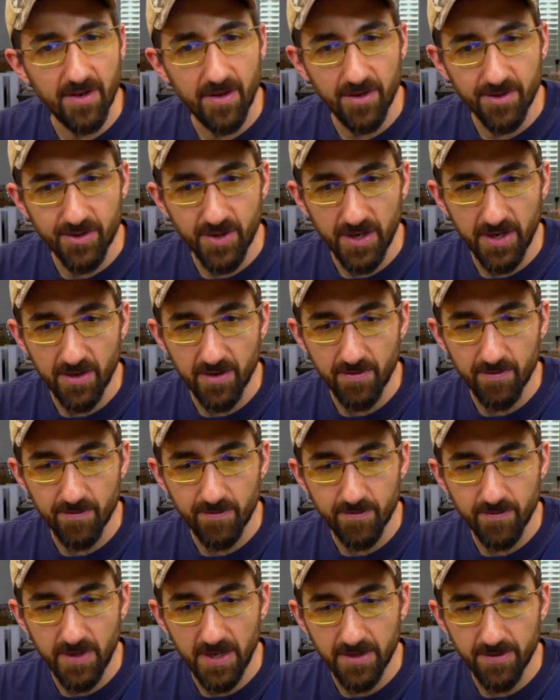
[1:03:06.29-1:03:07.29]
I'll try to
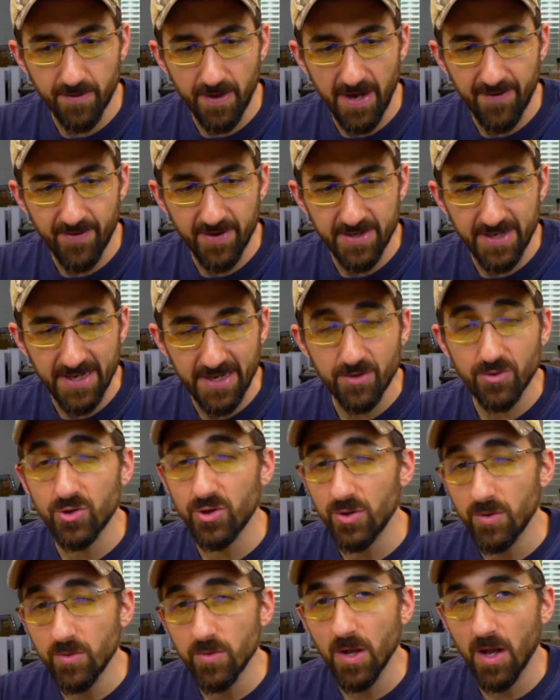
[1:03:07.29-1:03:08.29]
not have it take
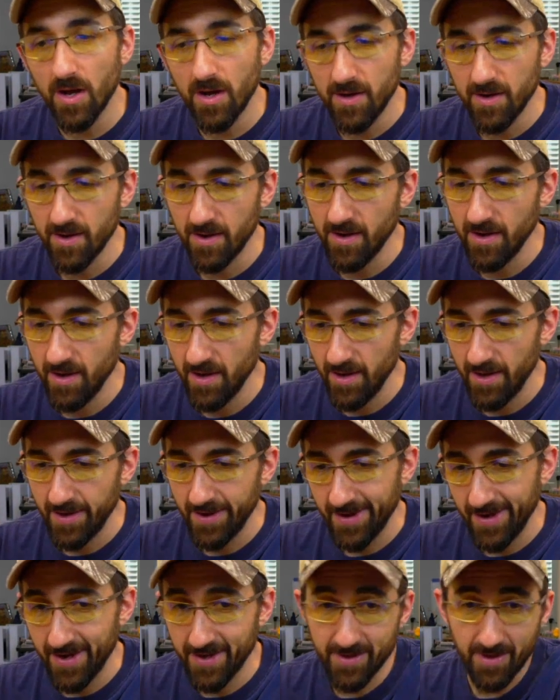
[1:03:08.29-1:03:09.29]
too long,
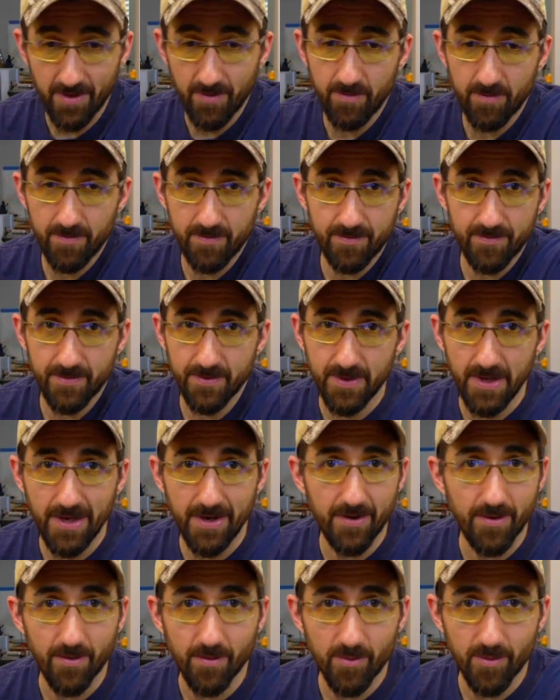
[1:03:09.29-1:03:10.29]
and then I don't
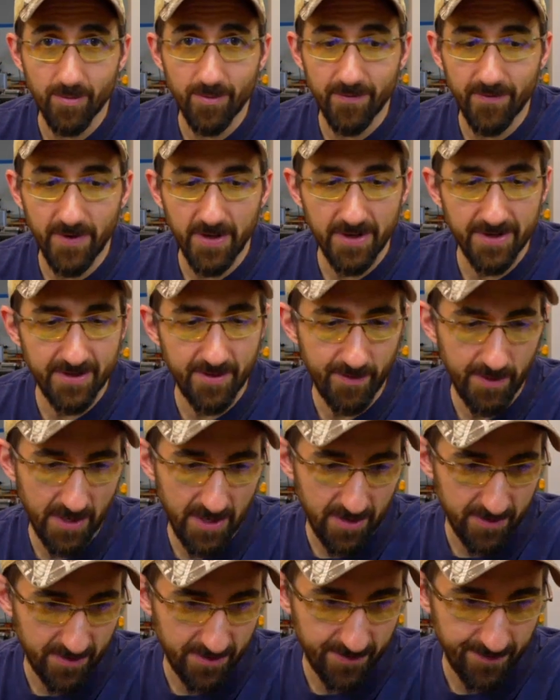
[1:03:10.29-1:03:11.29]
know. We'll move on to something
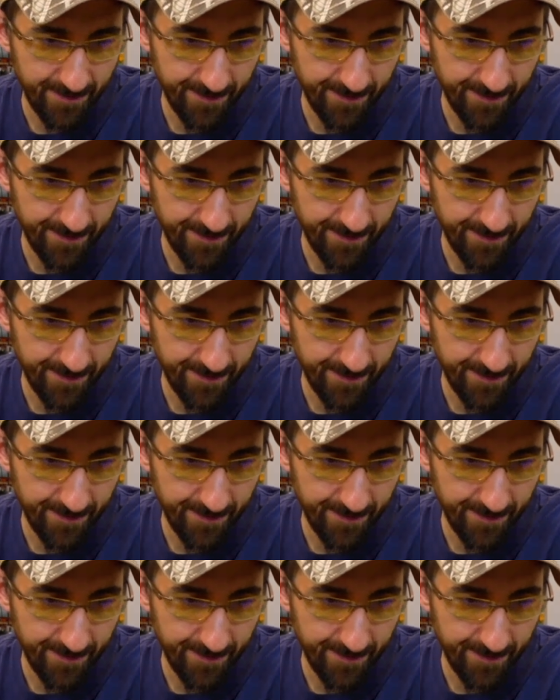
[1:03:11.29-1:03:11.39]
else.